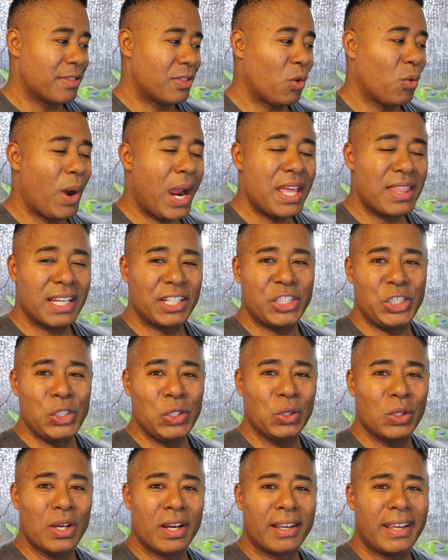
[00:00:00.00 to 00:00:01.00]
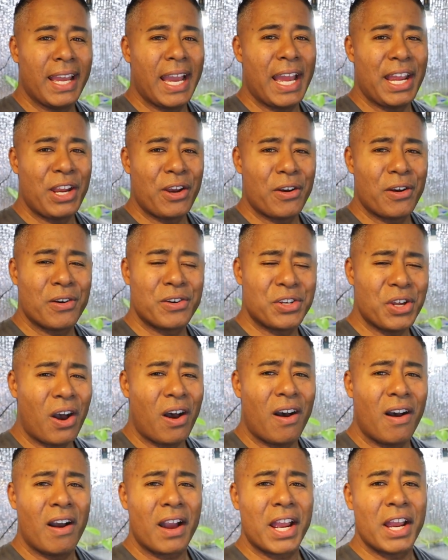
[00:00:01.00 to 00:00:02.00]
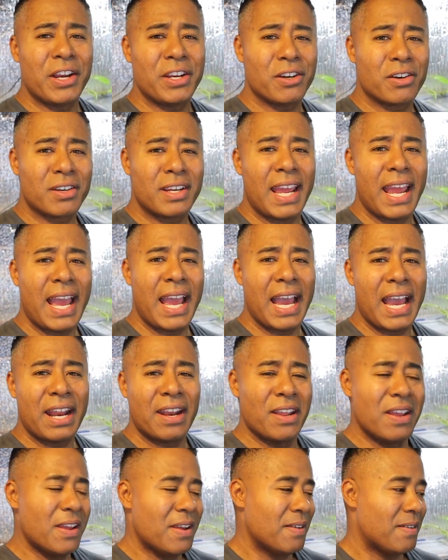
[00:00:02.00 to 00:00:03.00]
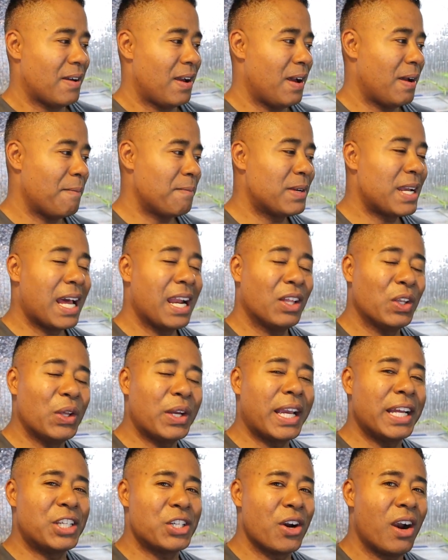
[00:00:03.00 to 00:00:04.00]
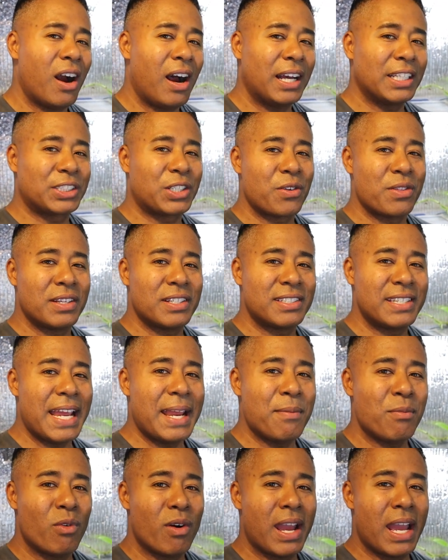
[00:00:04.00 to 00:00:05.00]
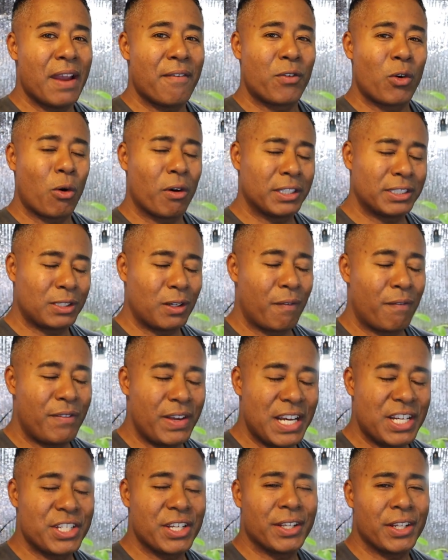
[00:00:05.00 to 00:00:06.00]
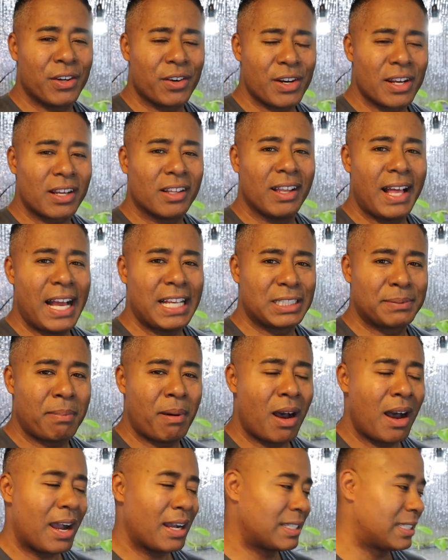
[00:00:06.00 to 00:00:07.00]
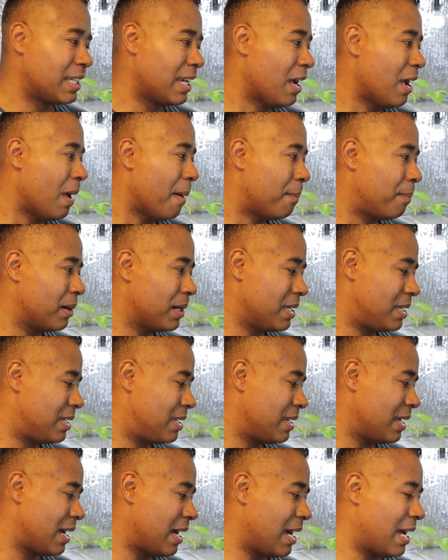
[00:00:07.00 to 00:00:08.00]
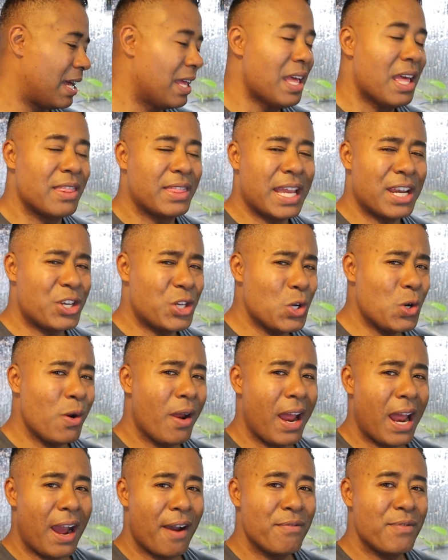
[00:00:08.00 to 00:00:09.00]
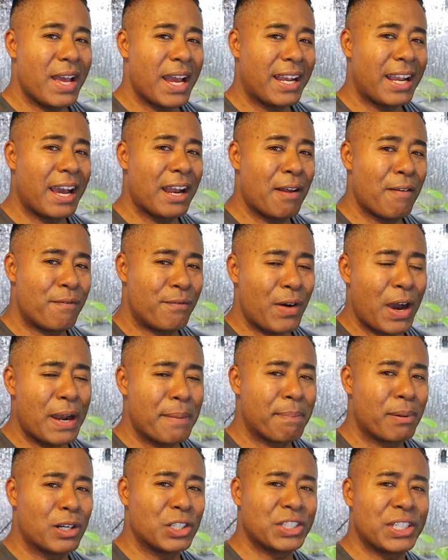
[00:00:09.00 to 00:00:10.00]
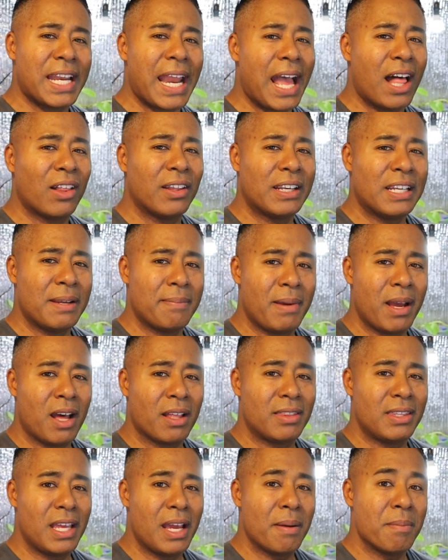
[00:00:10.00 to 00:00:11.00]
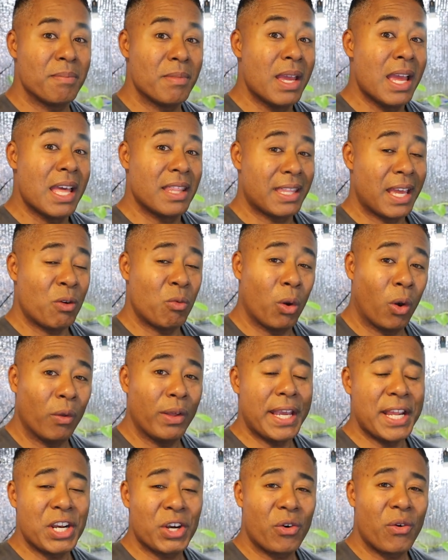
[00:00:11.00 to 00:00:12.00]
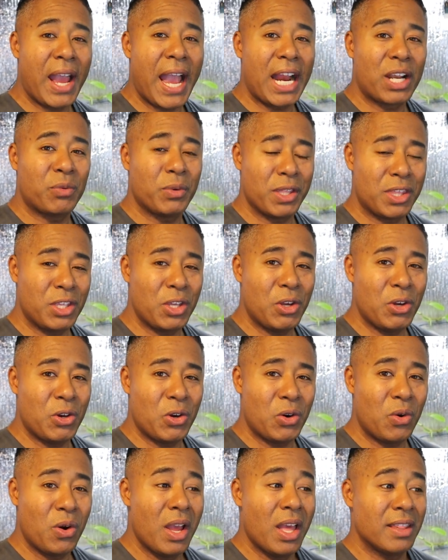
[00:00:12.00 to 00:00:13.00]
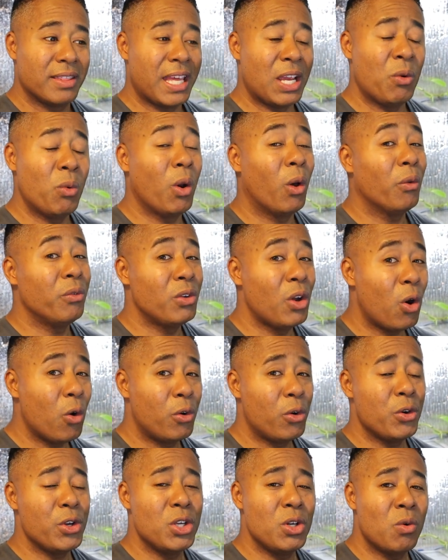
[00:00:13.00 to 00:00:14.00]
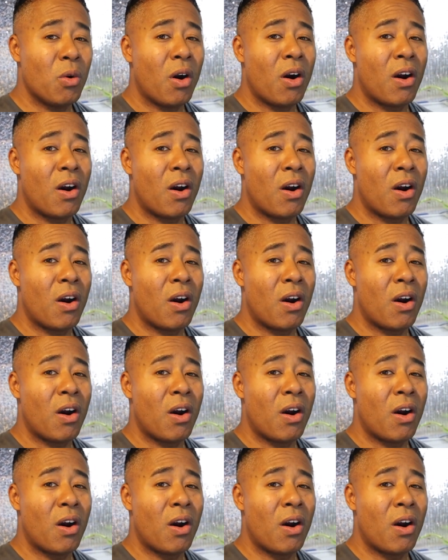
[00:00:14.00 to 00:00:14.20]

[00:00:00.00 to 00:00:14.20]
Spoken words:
the way that you look at your dog or your cat, kind of look at your Oscar the same way. Of course, they're fish and they're in a glass box, but they do have that kind of fun personality about them. They will interact with you. They will know who you